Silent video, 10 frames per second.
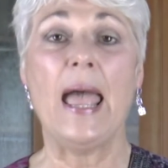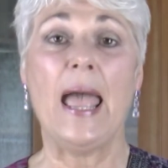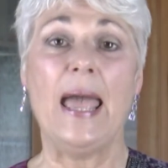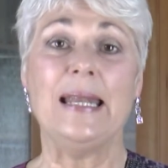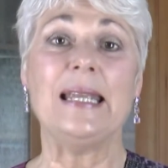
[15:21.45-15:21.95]

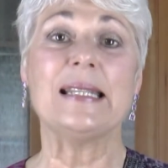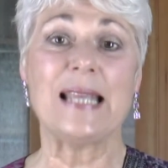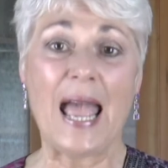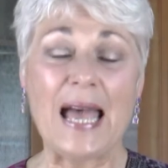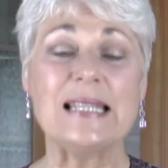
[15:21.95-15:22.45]
And it's
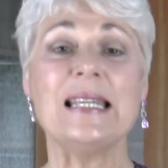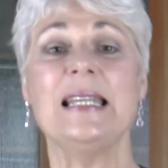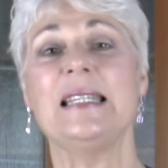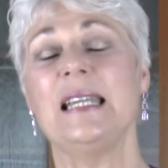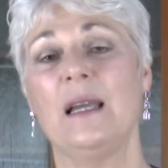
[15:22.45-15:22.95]
as an
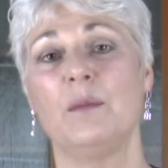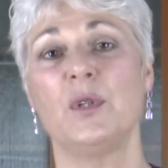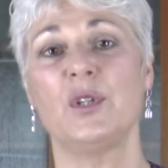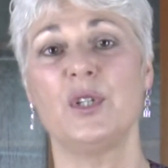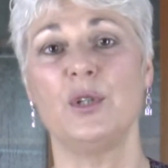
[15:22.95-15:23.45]

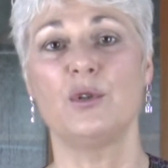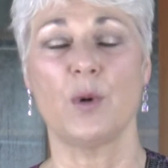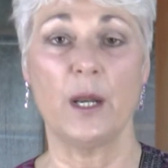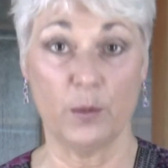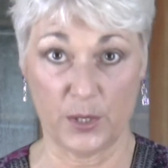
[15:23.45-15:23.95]
attempt to
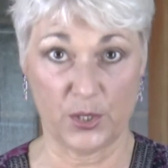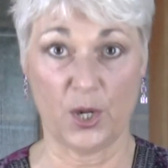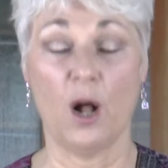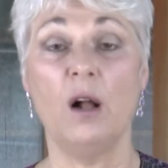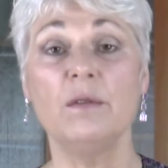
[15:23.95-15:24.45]
try to
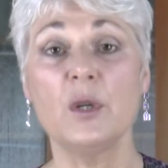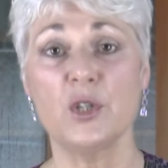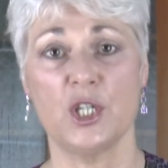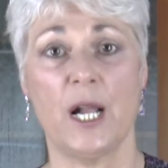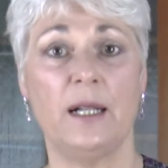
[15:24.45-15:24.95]
resolve those
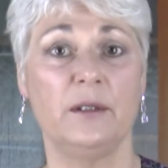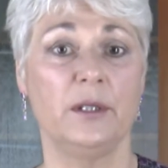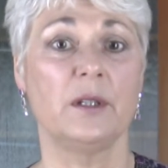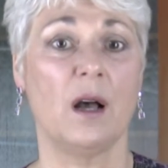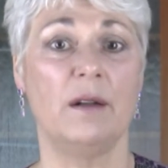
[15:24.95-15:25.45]

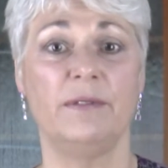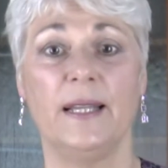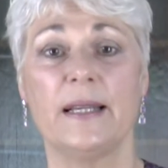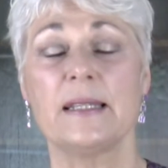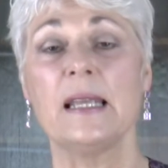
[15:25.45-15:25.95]
childhood
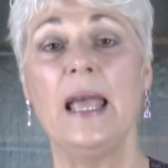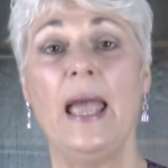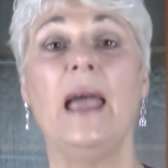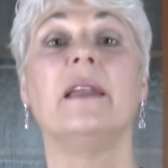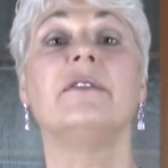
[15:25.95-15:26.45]
conflicts
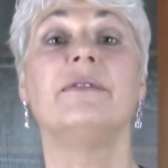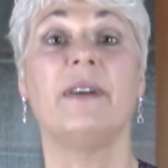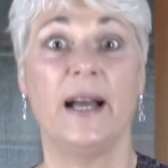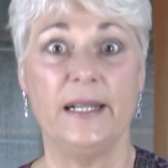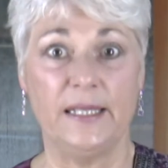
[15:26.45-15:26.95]
and
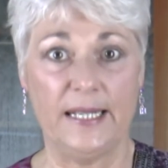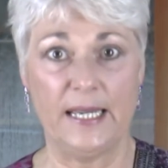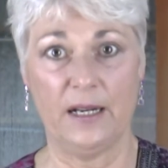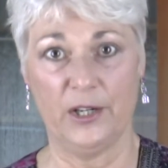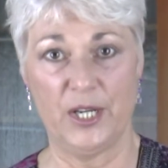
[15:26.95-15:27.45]
finally
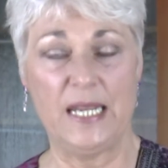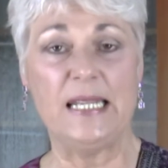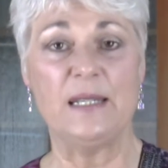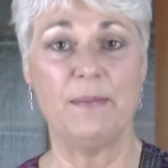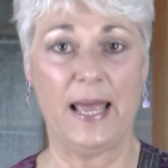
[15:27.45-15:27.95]
get our
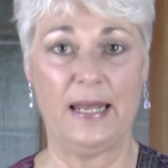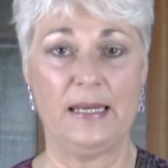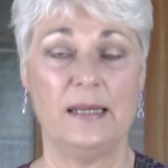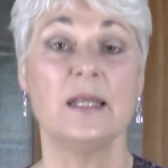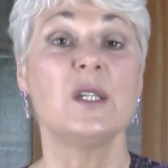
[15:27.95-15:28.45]
needs
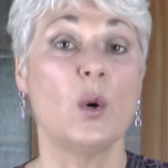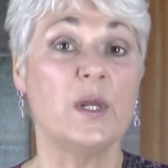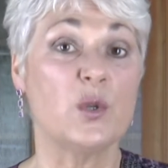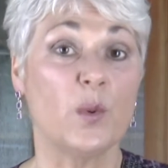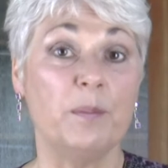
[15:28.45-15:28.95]
met. So
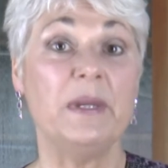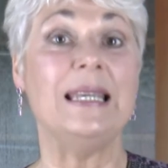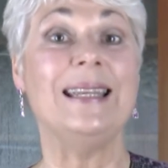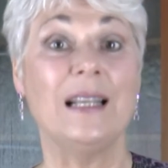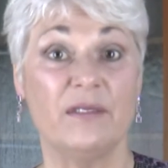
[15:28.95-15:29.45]
it's a
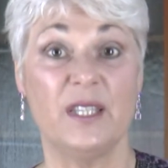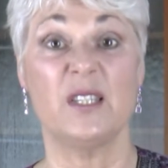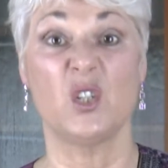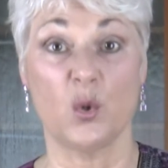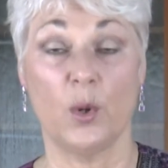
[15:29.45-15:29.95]
repeating of the
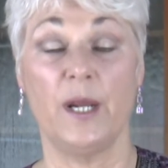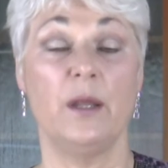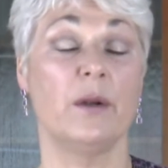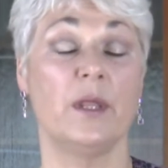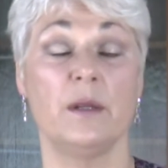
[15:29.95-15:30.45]

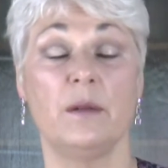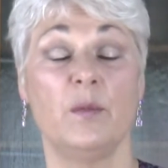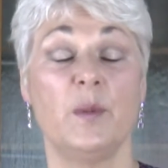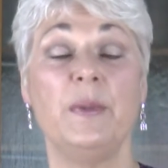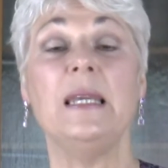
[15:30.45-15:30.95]
story, or the
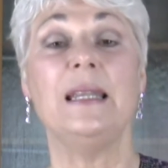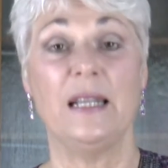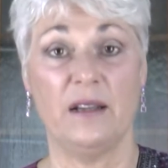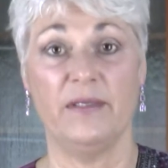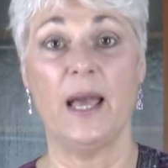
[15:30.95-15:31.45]

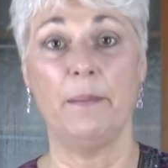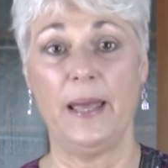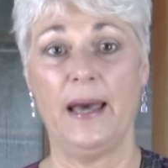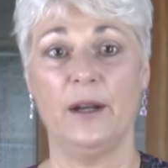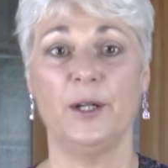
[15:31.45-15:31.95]
repeating of that
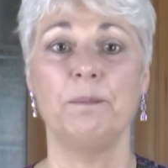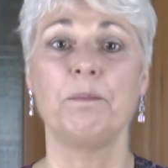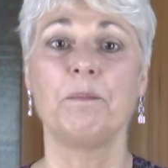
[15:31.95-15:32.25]
pattern.